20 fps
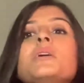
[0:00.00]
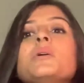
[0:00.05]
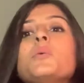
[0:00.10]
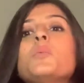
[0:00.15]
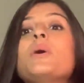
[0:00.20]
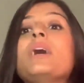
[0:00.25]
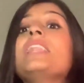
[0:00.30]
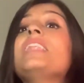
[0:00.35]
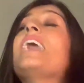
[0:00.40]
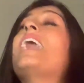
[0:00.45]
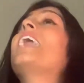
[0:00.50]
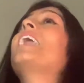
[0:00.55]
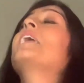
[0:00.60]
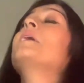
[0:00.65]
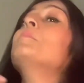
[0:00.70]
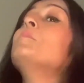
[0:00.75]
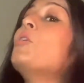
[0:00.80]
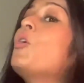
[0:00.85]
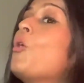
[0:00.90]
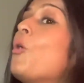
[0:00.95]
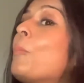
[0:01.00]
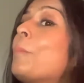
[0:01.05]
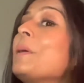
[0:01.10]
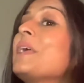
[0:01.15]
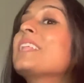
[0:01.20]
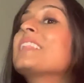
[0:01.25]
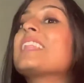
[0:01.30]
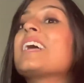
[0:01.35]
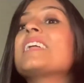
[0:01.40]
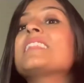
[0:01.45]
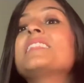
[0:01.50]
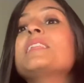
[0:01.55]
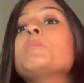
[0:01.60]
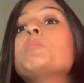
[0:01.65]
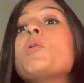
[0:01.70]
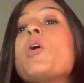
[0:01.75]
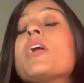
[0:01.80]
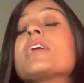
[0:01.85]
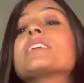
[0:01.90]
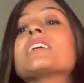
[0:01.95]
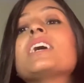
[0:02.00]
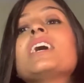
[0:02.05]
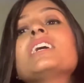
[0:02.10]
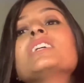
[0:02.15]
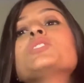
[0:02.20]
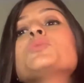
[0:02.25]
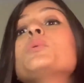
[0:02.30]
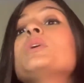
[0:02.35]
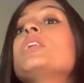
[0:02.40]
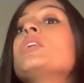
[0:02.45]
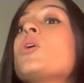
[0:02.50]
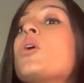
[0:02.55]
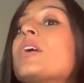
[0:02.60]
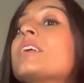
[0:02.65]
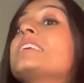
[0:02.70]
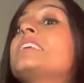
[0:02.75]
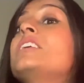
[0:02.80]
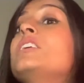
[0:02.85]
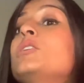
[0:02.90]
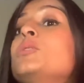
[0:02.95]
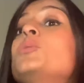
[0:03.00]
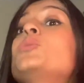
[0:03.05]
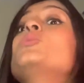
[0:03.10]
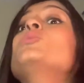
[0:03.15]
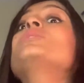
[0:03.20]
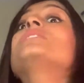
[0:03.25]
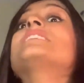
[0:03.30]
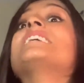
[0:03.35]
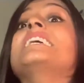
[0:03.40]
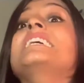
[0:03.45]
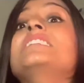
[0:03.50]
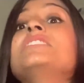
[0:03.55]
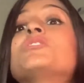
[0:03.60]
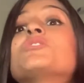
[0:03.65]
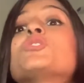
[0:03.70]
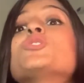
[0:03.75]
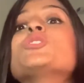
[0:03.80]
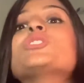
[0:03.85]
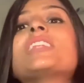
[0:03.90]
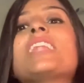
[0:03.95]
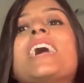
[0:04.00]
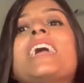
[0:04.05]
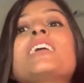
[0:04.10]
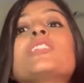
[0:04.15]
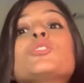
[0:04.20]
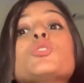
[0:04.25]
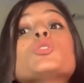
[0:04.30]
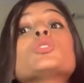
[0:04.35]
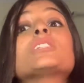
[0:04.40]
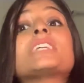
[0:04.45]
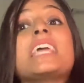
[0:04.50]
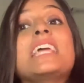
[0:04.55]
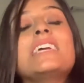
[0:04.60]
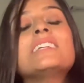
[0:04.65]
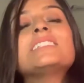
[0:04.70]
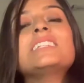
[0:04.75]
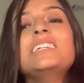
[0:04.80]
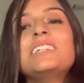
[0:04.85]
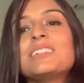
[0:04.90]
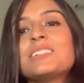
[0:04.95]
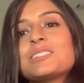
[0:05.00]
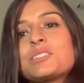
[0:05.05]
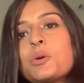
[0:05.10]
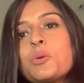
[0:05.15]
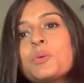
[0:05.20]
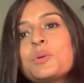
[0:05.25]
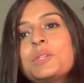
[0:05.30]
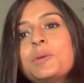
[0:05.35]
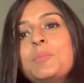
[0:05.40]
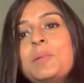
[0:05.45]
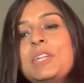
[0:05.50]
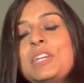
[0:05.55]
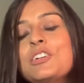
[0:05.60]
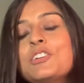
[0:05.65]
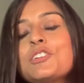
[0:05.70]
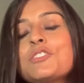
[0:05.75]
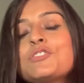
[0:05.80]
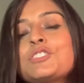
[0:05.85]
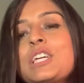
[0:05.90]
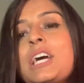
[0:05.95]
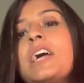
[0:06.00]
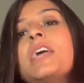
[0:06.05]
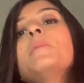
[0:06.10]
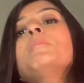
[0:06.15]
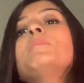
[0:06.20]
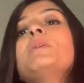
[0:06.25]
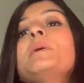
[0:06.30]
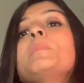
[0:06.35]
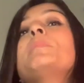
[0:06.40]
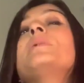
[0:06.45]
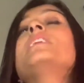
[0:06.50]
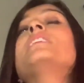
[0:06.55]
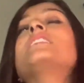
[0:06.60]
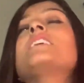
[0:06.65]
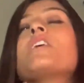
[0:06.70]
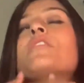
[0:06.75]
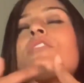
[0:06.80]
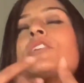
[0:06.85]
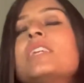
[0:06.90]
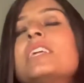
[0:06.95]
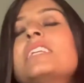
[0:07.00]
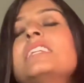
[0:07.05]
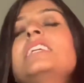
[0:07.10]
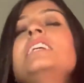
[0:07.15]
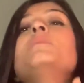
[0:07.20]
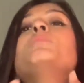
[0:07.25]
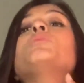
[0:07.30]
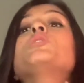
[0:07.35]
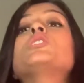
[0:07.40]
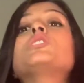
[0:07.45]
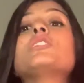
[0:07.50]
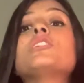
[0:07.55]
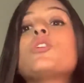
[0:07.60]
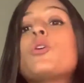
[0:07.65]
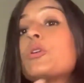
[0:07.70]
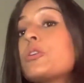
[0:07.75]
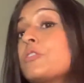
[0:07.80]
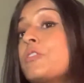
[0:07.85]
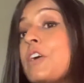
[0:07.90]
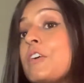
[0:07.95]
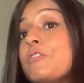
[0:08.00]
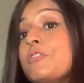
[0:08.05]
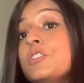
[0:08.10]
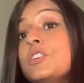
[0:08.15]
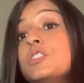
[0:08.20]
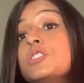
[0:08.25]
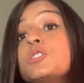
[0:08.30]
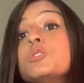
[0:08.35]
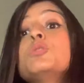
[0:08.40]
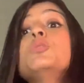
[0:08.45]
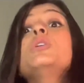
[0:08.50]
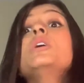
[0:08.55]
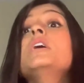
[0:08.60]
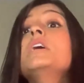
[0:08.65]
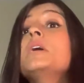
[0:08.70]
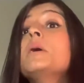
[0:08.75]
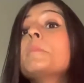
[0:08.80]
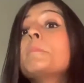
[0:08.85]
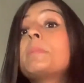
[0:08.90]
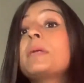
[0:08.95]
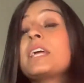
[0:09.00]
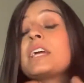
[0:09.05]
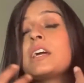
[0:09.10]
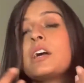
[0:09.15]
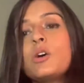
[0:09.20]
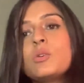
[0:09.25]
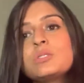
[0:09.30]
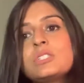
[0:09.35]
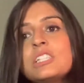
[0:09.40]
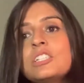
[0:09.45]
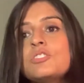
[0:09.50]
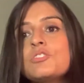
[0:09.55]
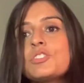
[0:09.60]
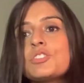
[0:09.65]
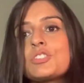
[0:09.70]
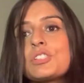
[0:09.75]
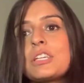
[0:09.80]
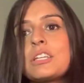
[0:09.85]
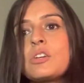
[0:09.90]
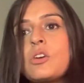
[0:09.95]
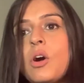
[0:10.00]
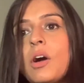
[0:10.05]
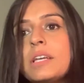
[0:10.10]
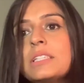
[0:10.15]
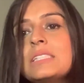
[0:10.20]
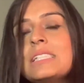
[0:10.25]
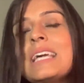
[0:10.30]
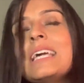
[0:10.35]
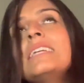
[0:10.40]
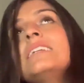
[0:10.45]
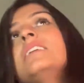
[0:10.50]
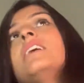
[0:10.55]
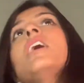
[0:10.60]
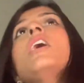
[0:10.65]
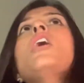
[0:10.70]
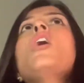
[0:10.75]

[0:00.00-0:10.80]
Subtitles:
Well, I am hoping that the podcast will not lose interest like those K serials over the period of time. People definitely put a lot of effort to bring out interesting content.